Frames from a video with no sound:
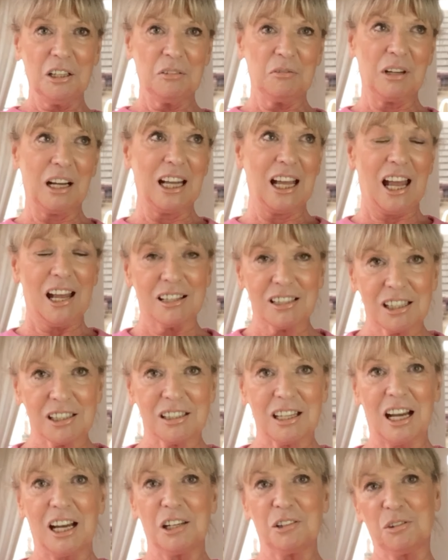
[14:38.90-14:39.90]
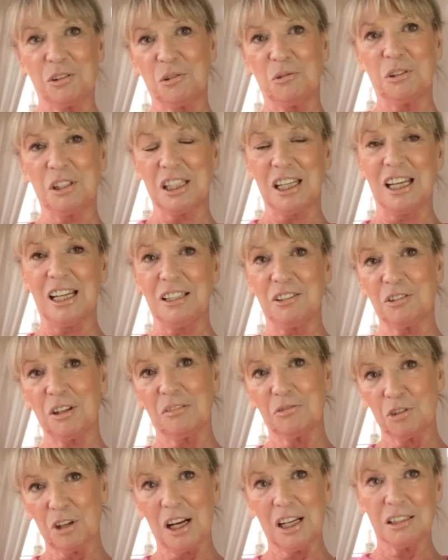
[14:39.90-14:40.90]
my exercise routine. So
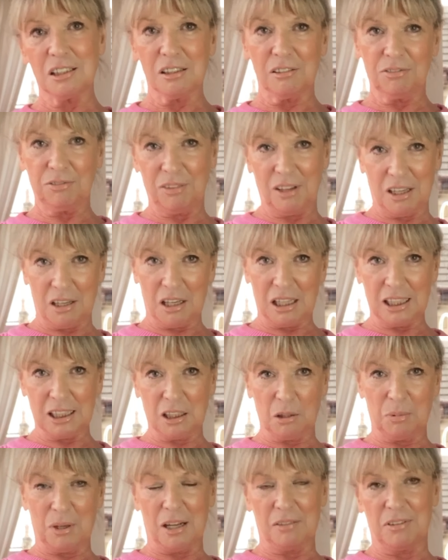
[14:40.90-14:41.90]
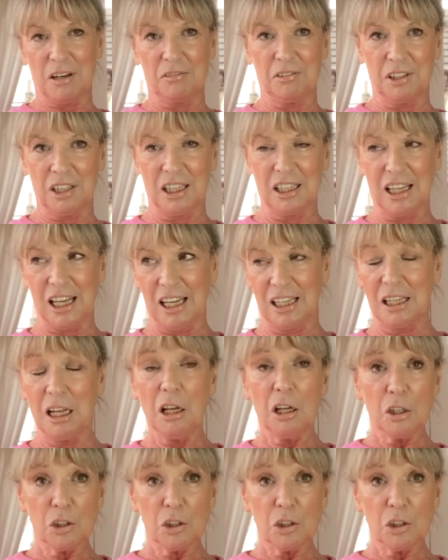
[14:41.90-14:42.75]
I've tried to fit a little bit of everything in.